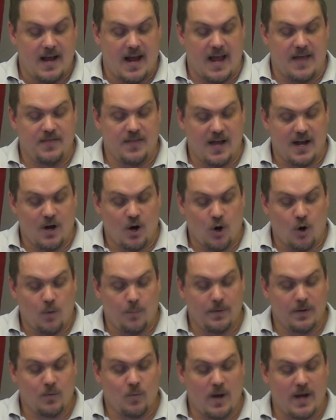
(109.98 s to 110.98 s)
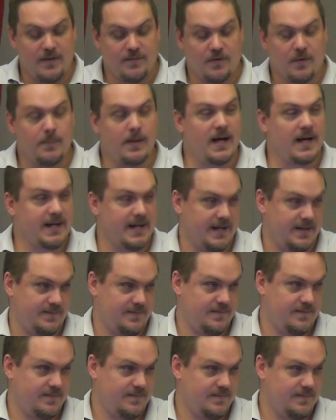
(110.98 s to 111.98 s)
And they hope and wait for money,
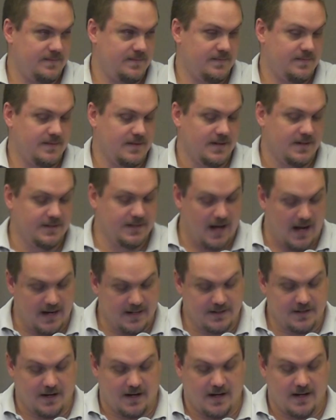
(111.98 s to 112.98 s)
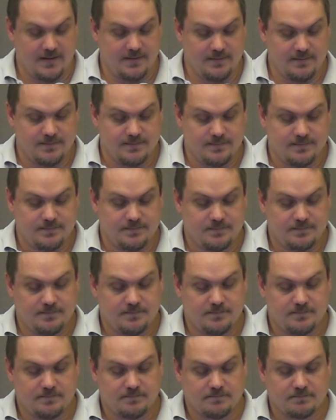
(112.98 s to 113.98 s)
not God.
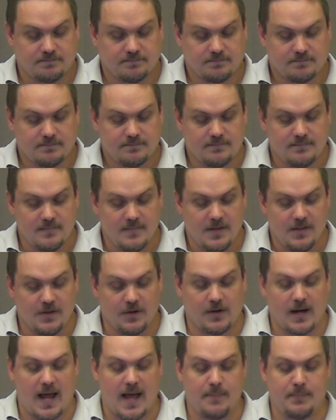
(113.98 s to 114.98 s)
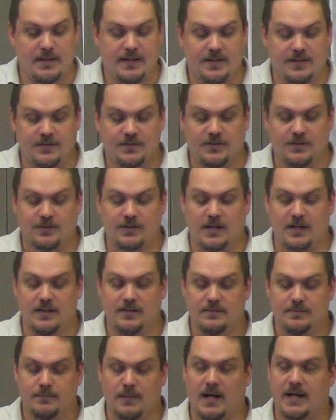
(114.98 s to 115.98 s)
Their happiness is
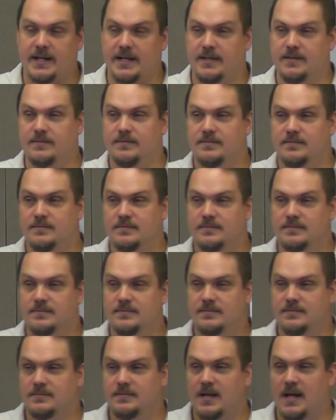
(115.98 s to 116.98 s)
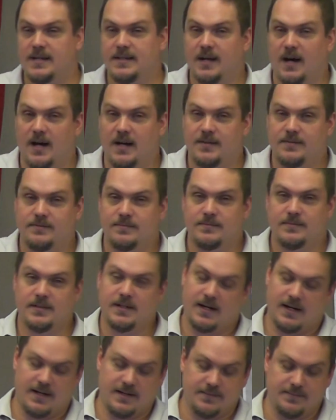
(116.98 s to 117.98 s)
in money and not
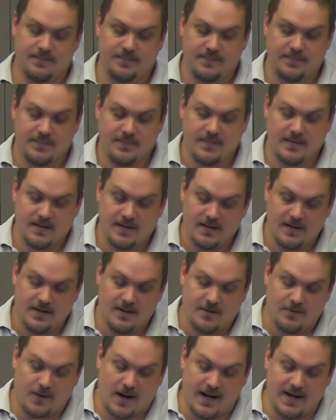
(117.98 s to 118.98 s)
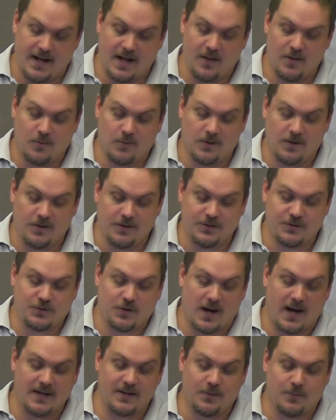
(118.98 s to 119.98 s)
God. Right now, the world is
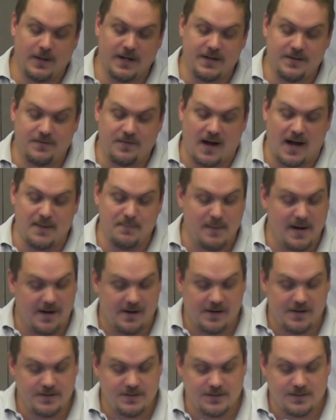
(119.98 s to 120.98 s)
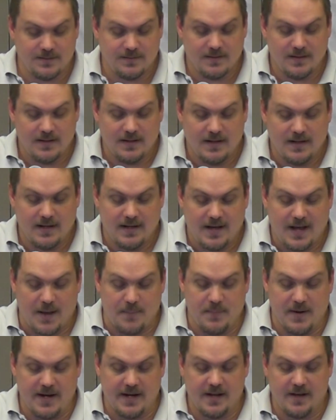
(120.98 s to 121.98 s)
trying to redefine marriage,
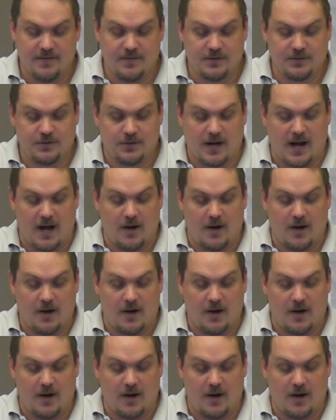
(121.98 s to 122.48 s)
and many of us are